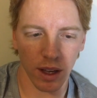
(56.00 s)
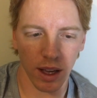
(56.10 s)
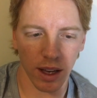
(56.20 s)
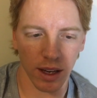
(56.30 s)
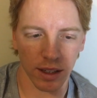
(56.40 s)

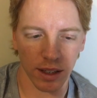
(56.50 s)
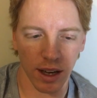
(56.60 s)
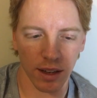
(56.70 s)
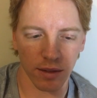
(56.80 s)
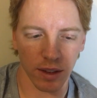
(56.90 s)
and
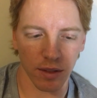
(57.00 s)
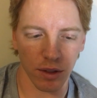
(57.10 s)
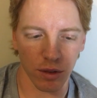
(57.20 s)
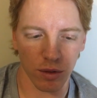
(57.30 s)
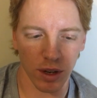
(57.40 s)
kind of give
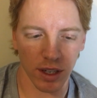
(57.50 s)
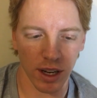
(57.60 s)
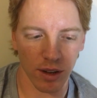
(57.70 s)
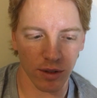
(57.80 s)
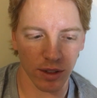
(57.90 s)
you a
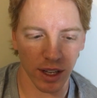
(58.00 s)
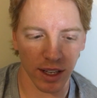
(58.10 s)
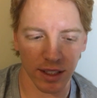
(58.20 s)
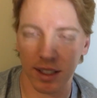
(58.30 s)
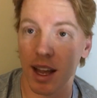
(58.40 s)
rundown, like
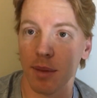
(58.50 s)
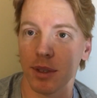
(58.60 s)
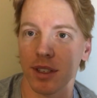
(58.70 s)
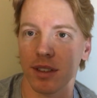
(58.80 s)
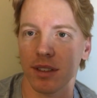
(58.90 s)
a
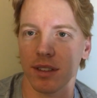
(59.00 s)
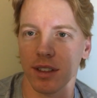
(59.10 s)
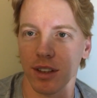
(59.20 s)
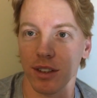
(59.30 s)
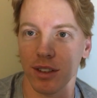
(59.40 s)
synopsis,
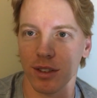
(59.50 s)
tell you the